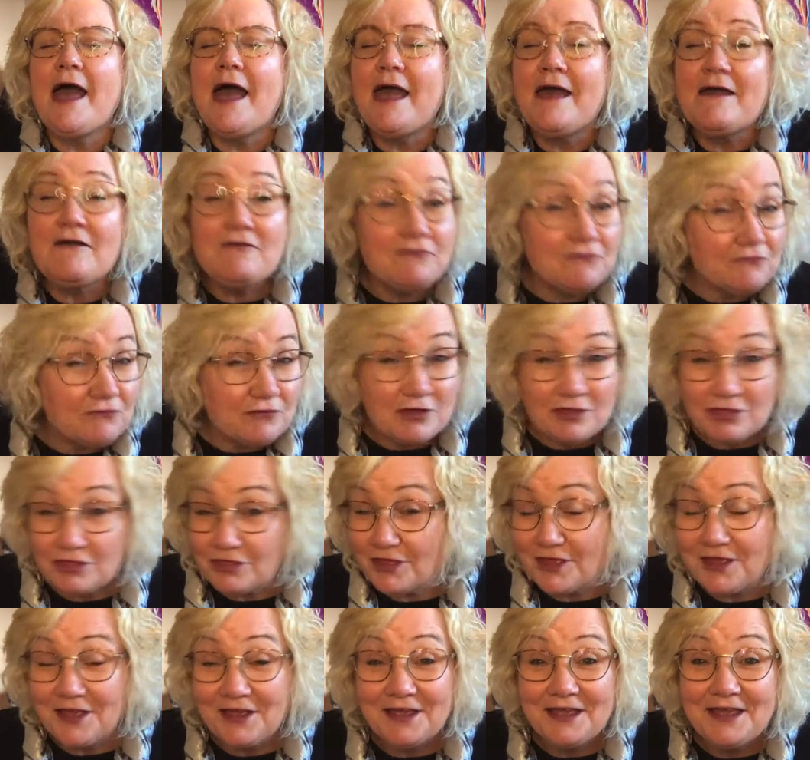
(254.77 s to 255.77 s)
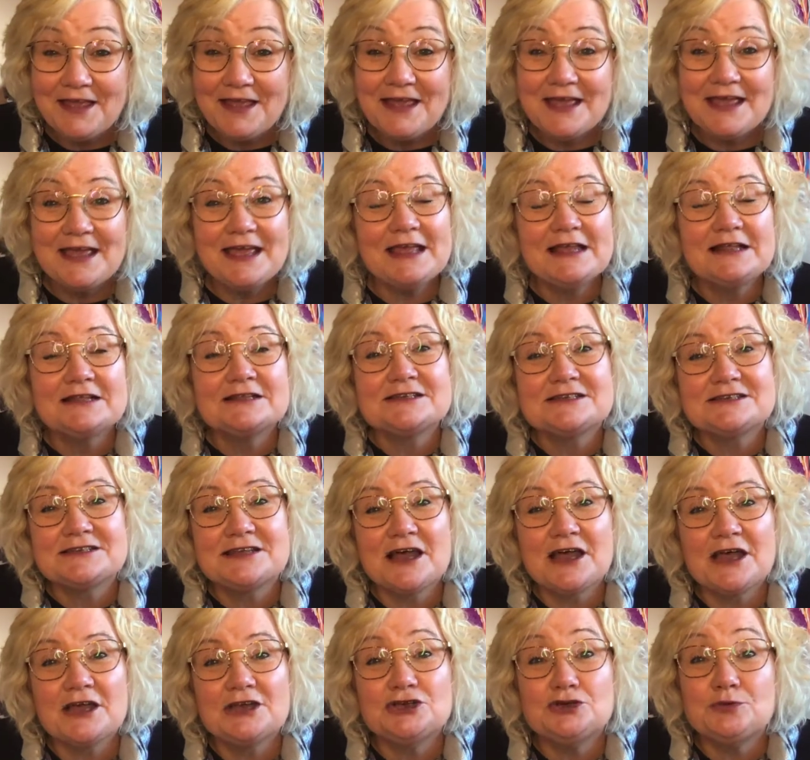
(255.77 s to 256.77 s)
everything
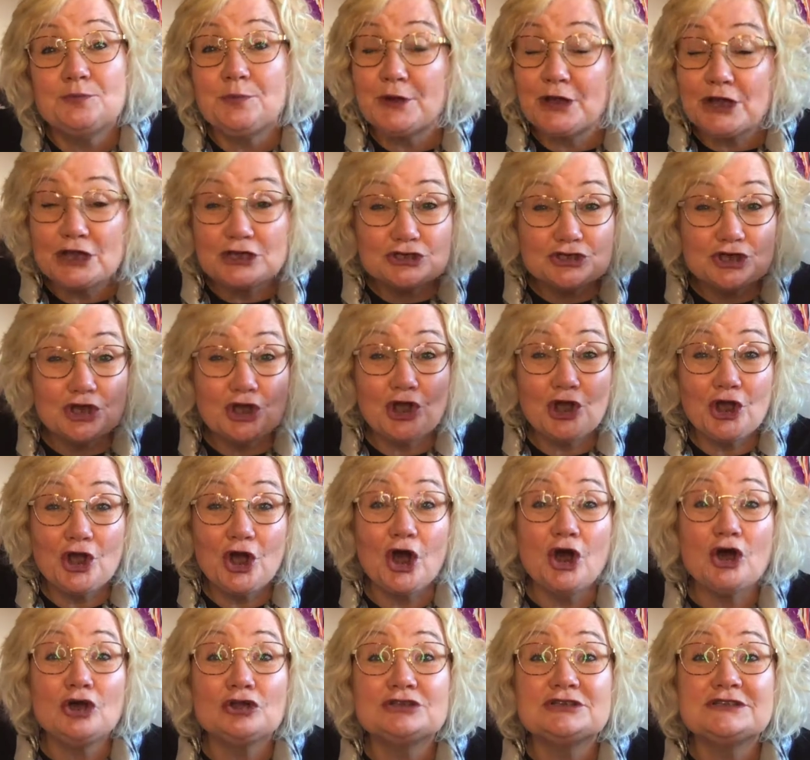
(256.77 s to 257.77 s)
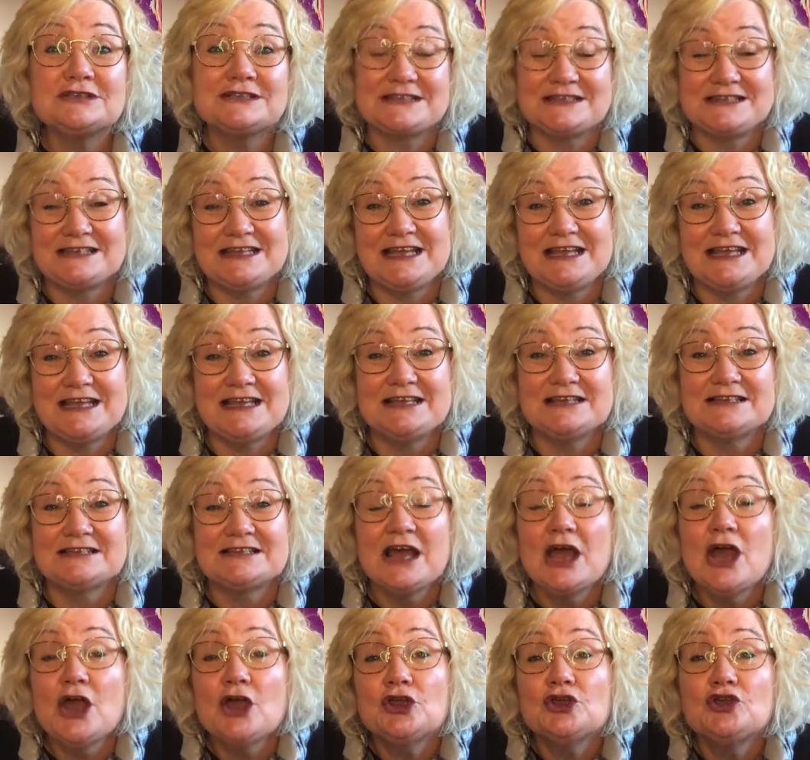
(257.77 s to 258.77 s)
inside you, because God sees
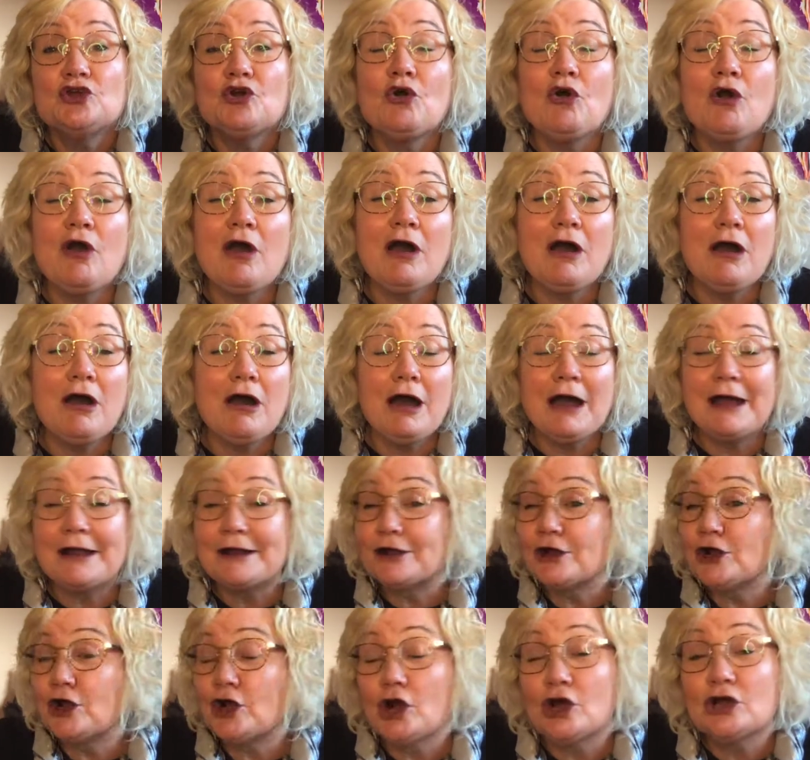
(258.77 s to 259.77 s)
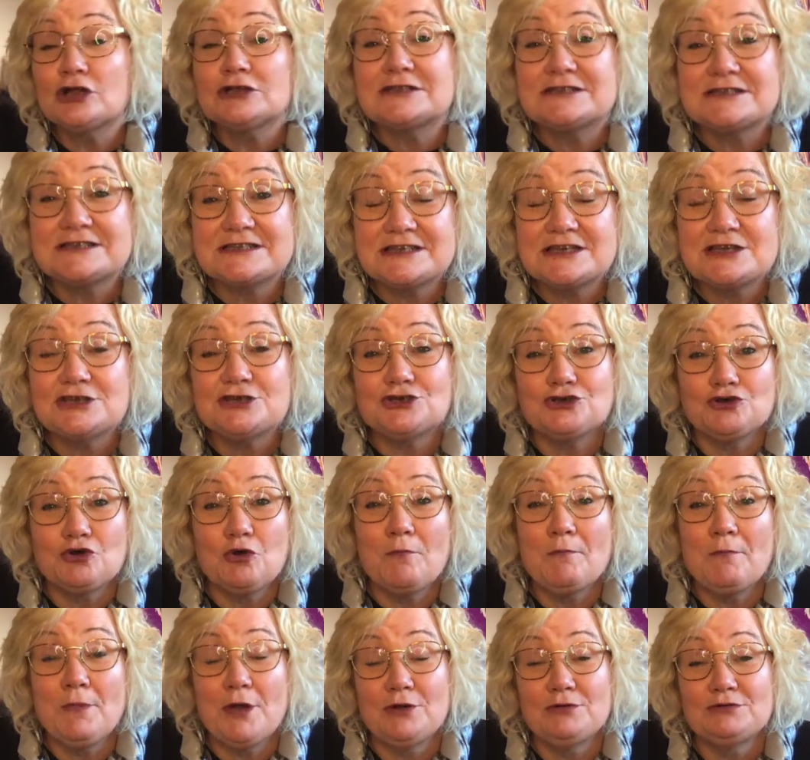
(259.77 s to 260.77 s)
your heart and God sees your
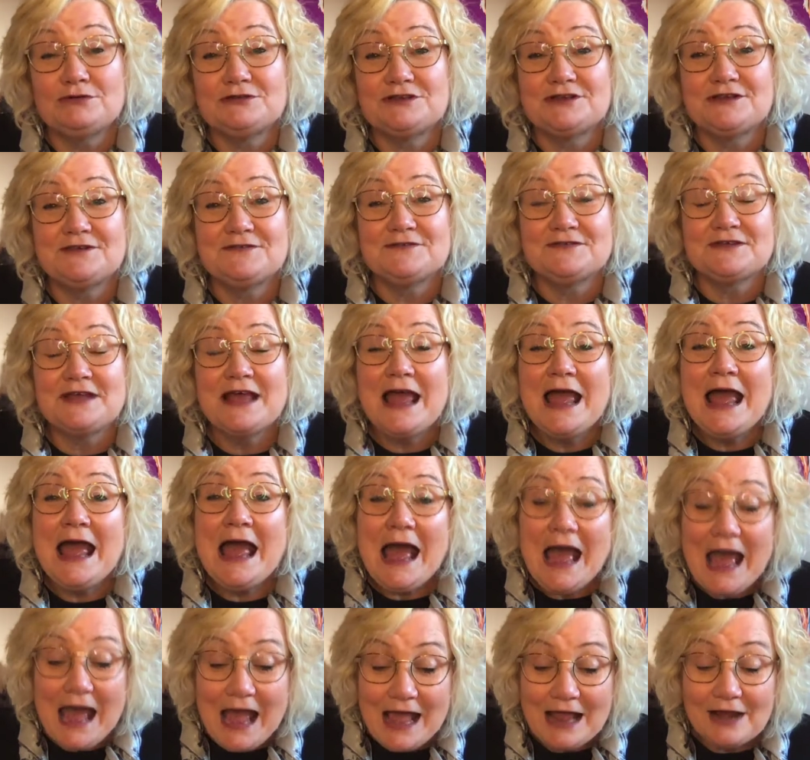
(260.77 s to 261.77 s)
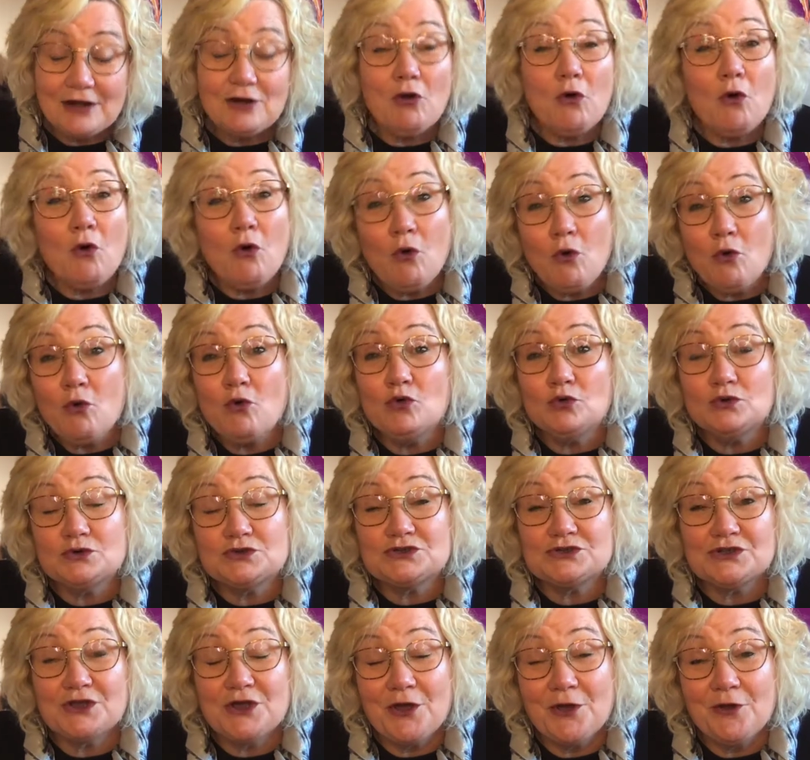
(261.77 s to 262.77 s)
motives. And
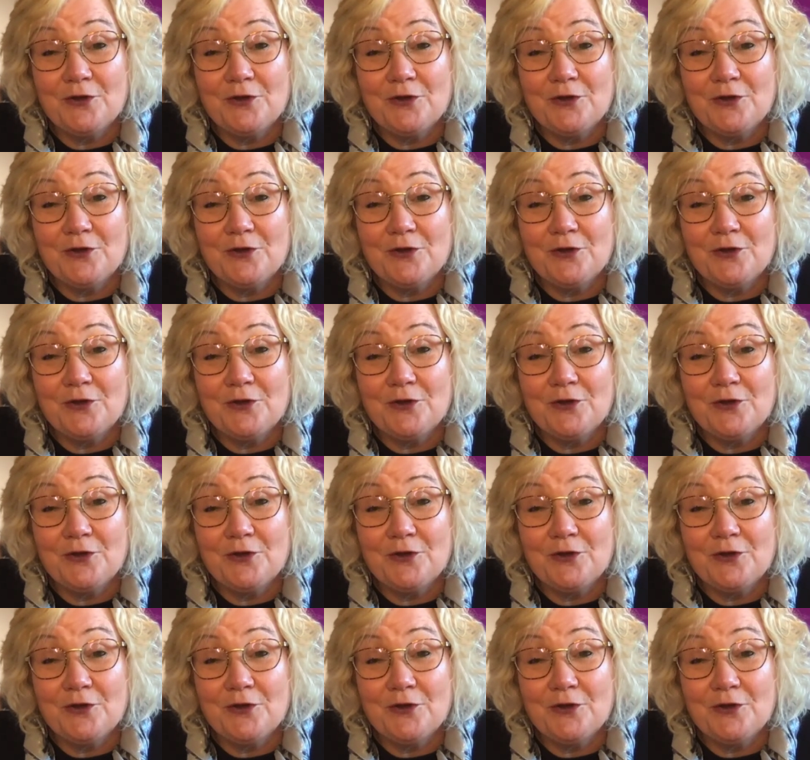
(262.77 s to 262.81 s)
also,